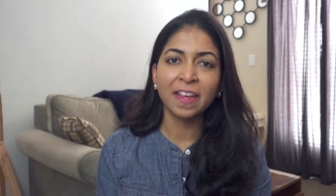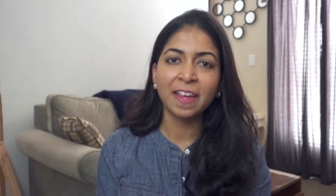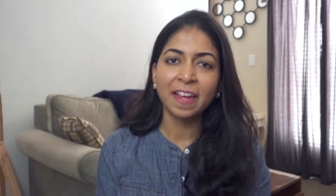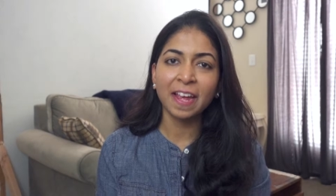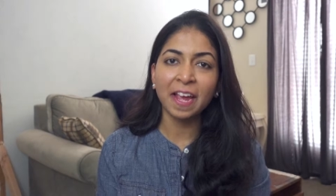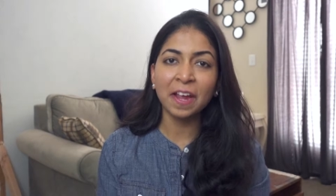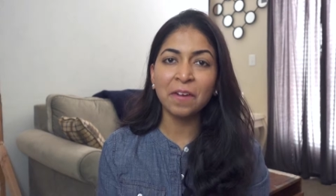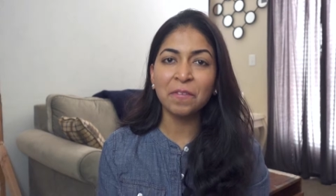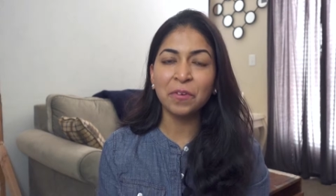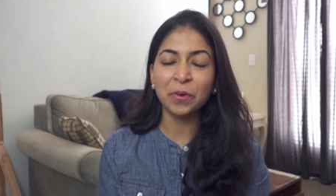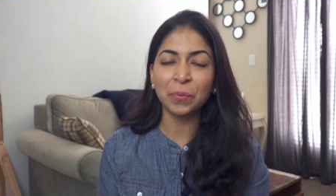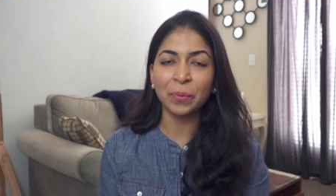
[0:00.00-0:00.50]

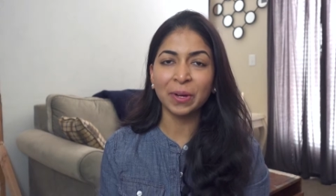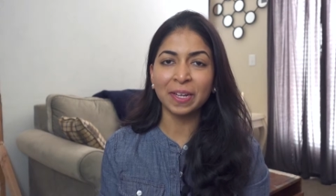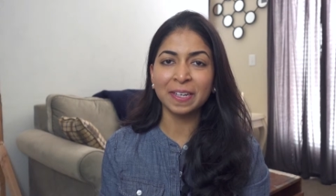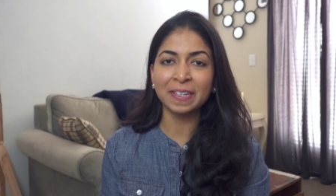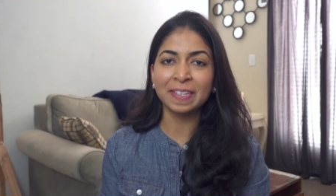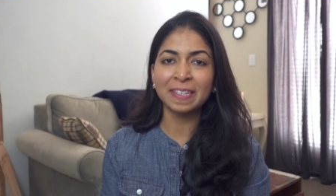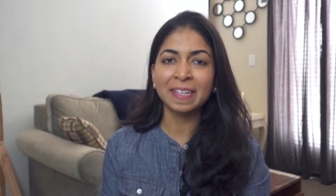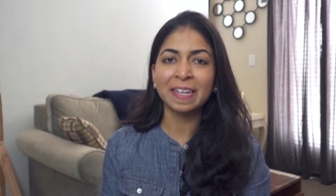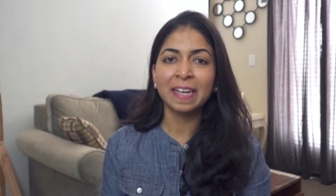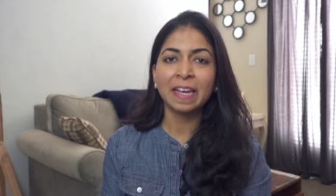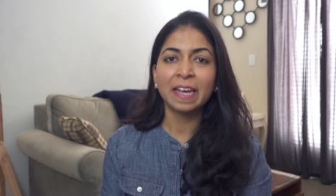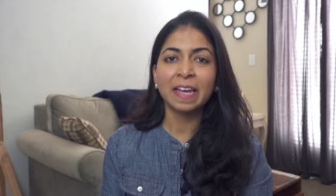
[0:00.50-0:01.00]
Hey
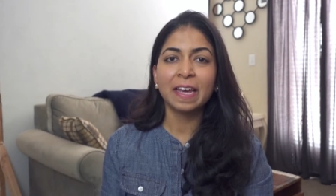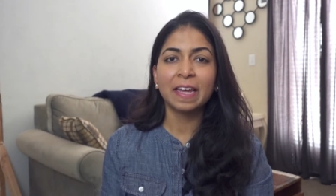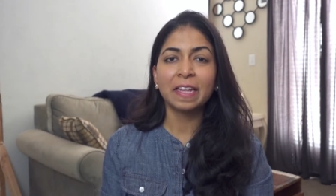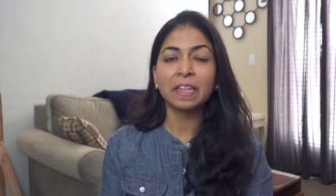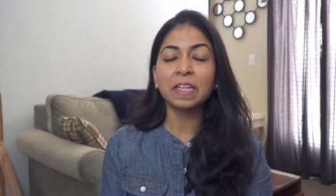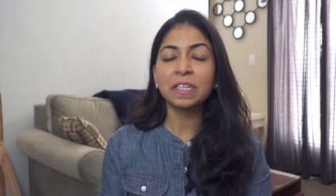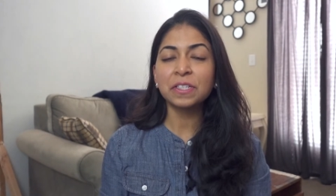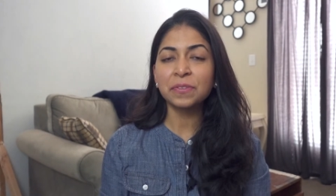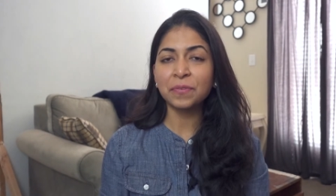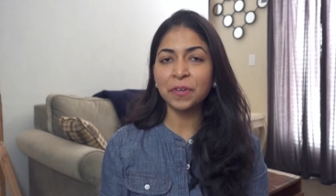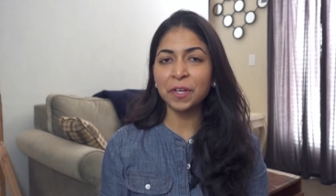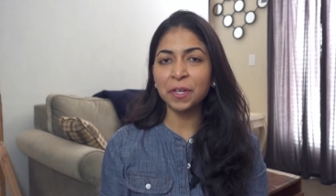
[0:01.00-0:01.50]
everyone, in
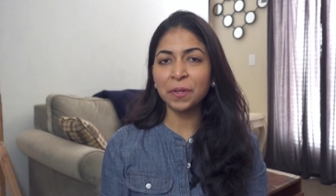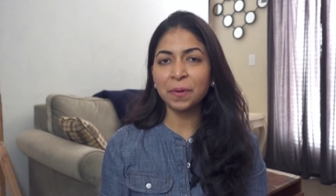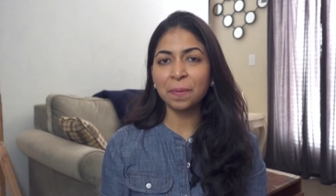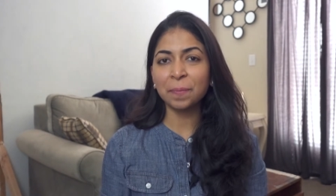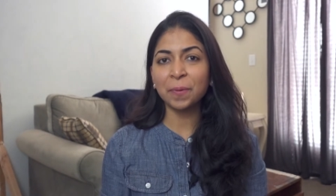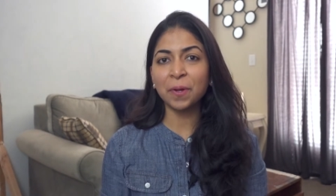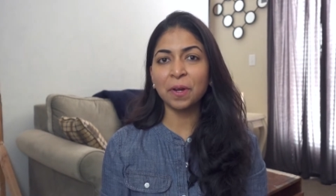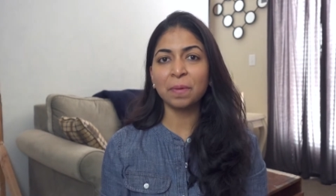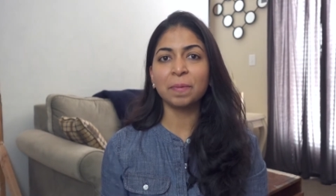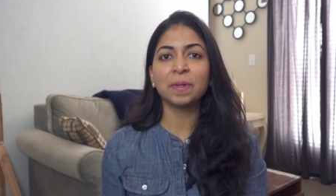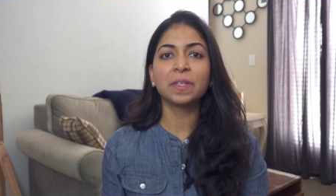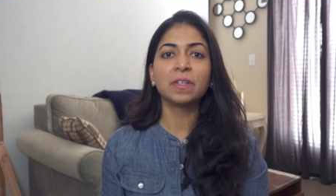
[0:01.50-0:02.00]
this video I'm
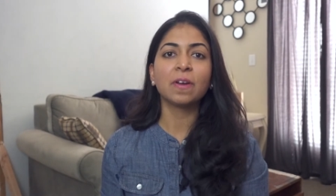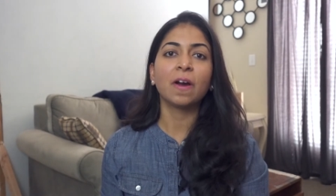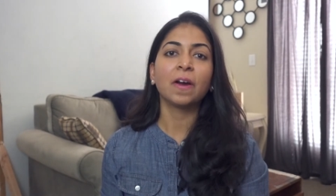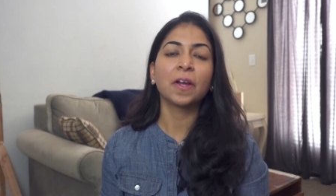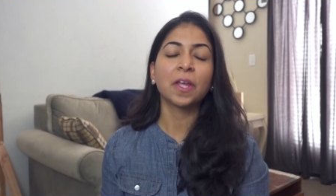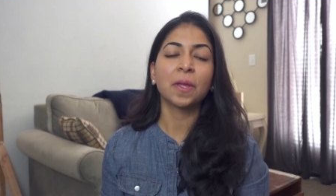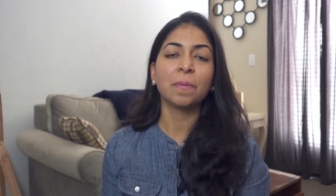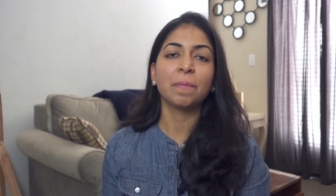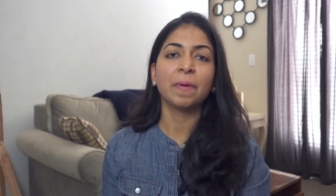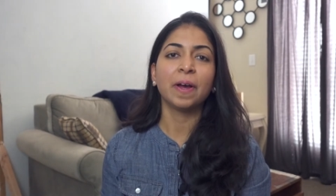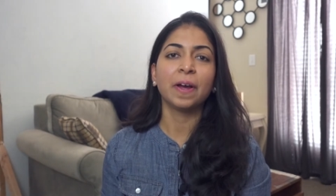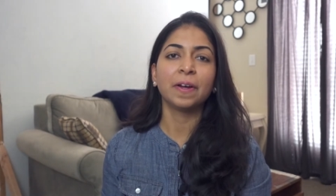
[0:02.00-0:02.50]
going to be
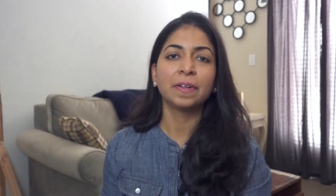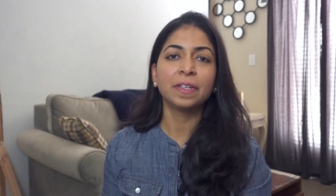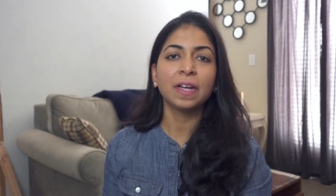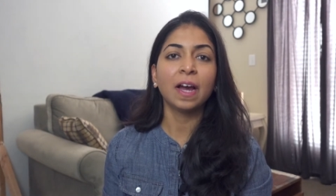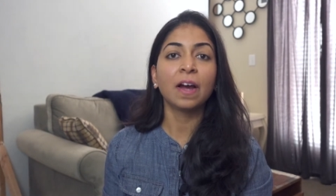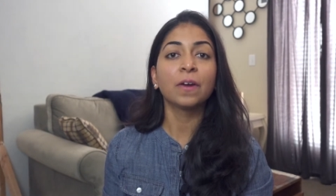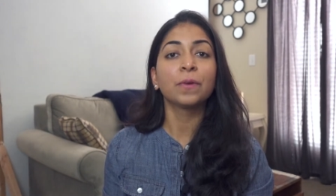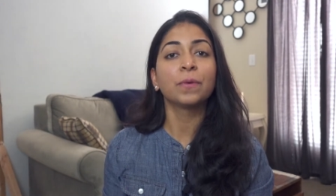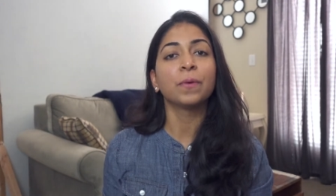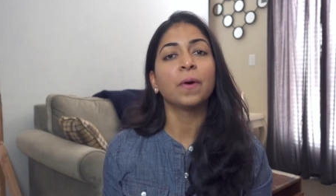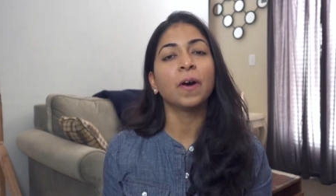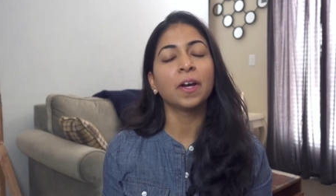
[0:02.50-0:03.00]
talking about
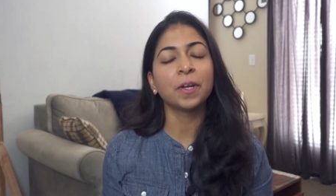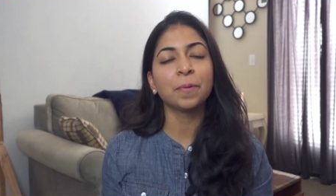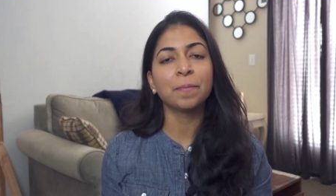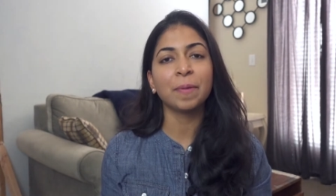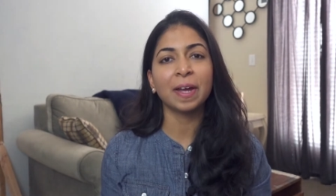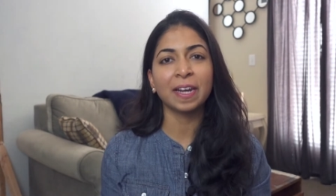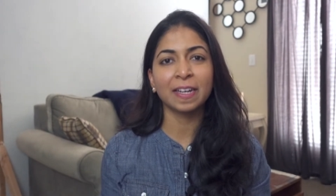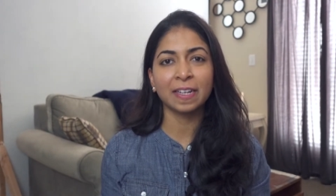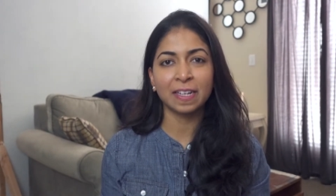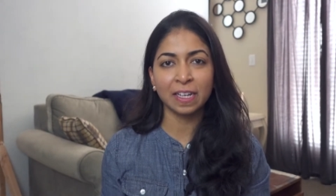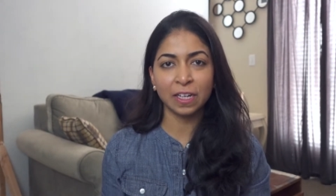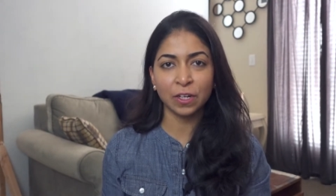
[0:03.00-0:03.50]
how to
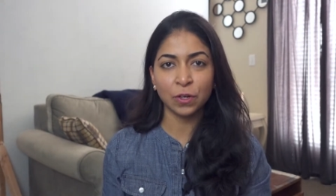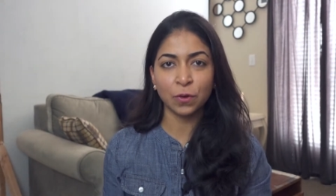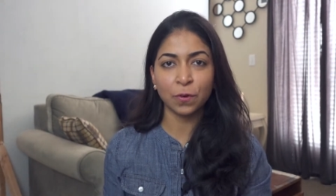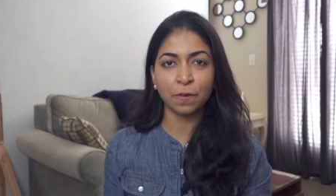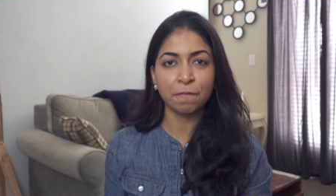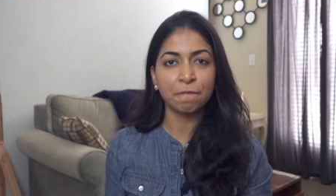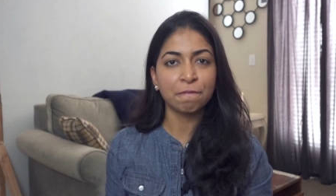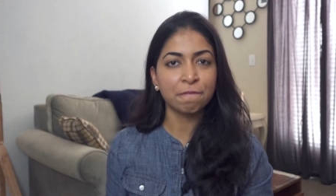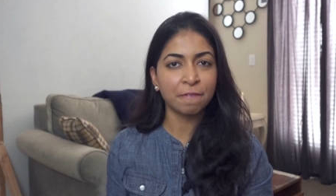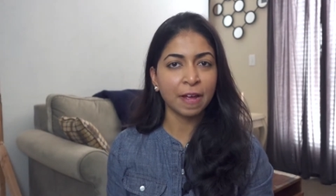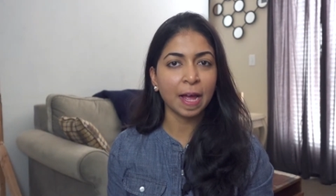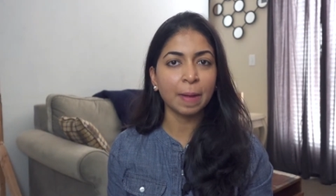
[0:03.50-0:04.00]
automatically
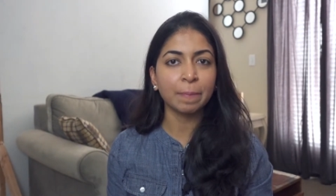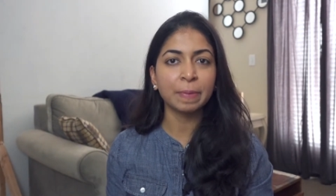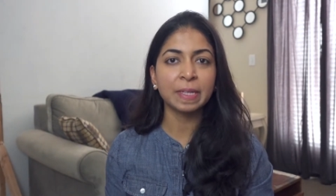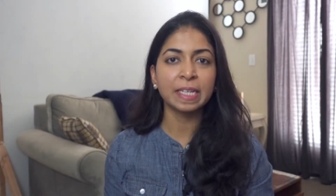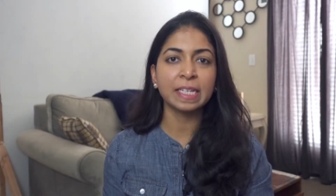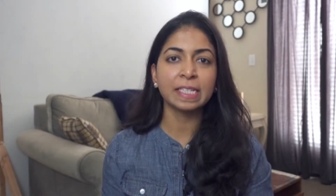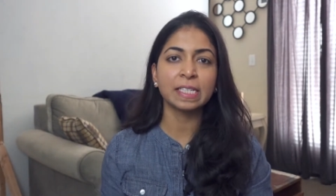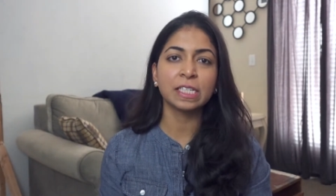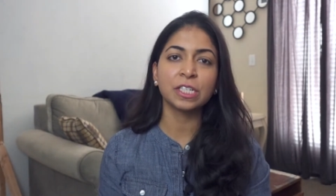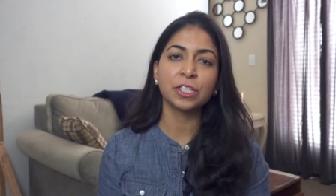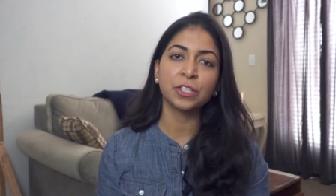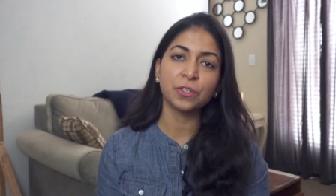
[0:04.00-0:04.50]
load
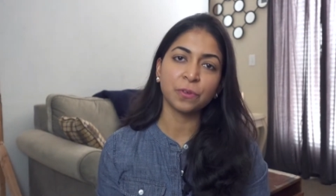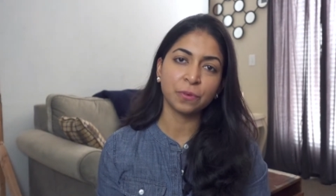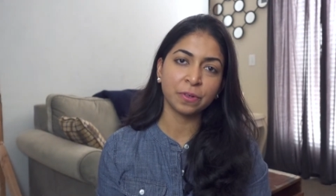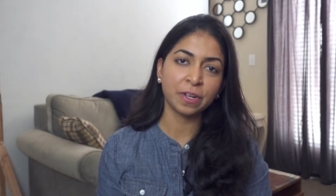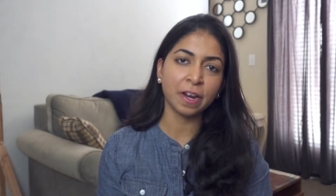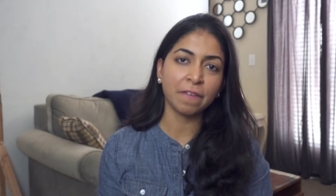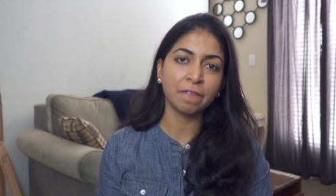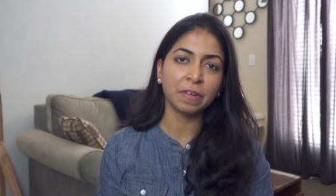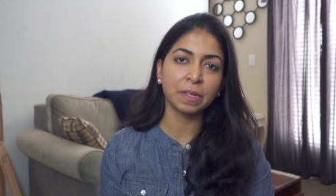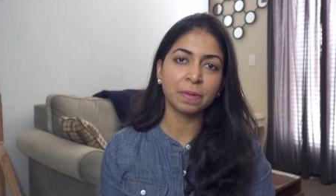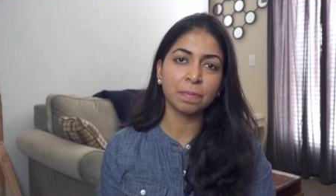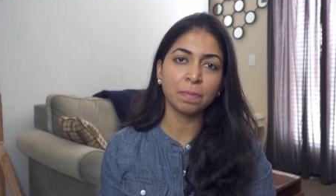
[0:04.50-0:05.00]
families into
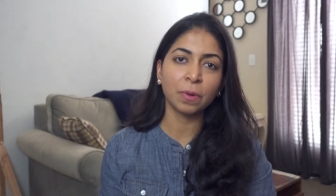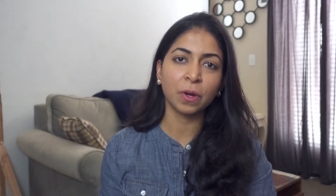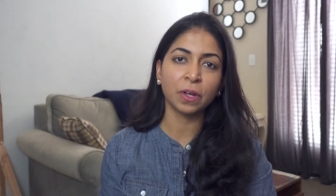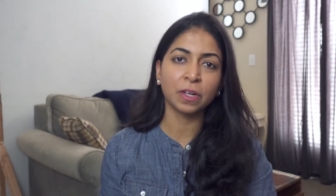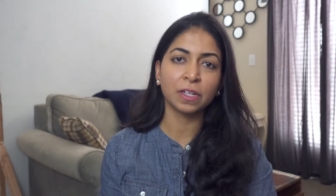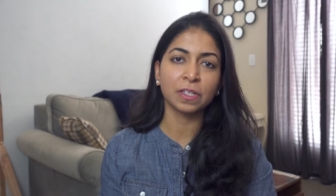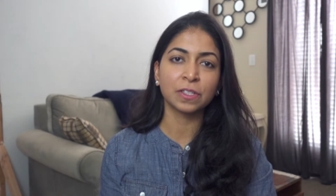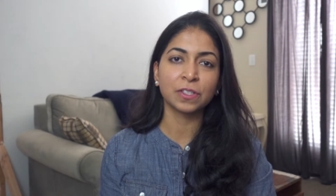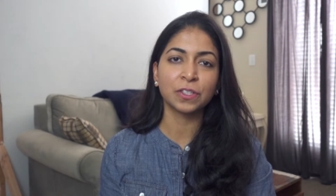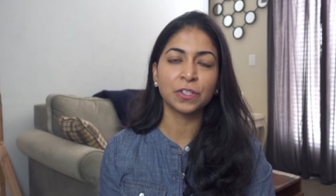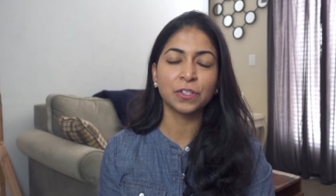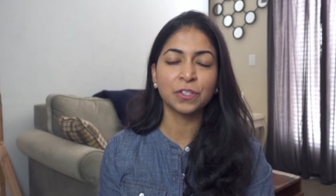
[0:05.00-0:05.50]
Revit
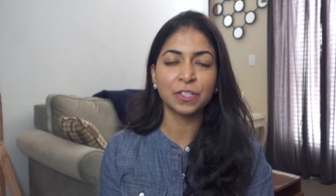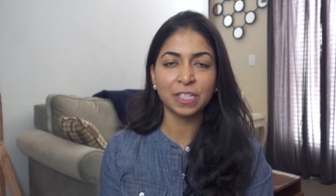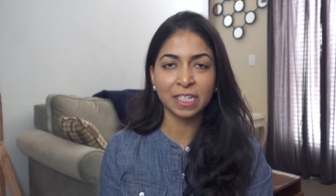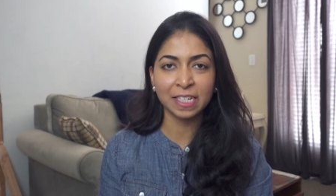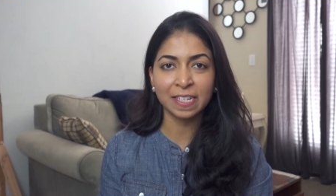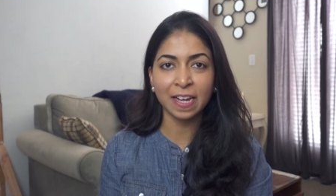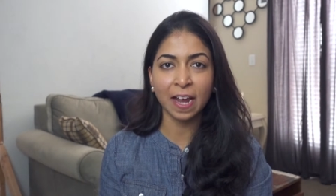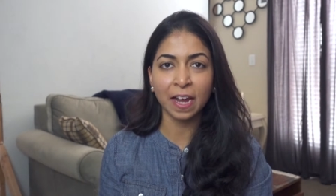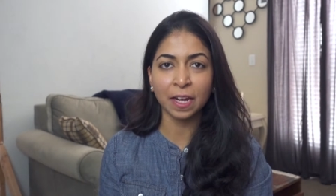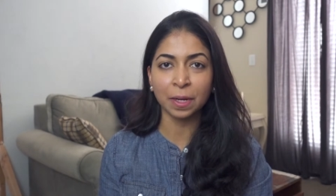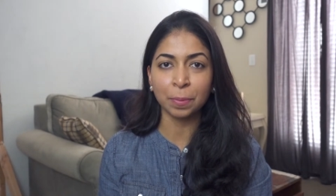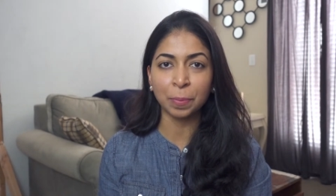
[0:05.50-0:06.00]
models using
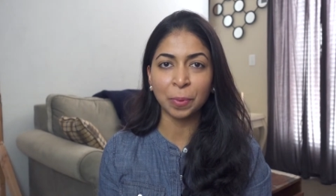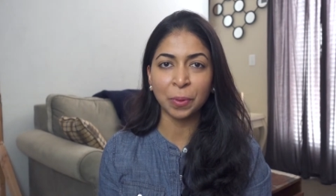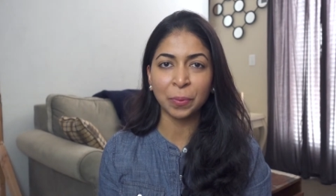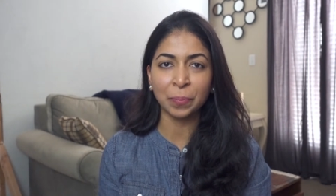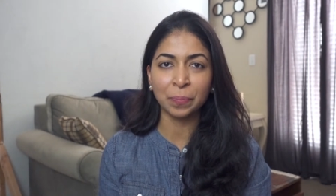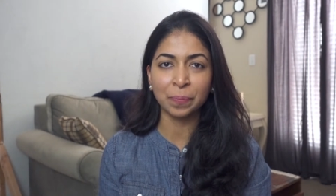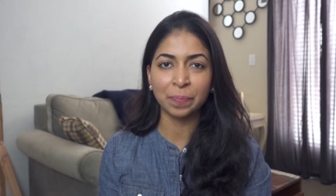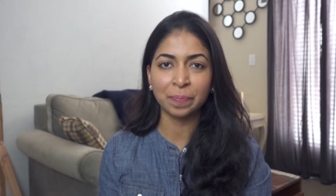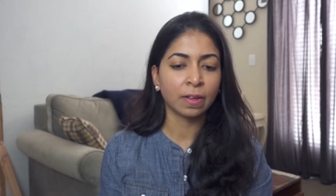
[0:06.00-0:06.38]
Dynamo.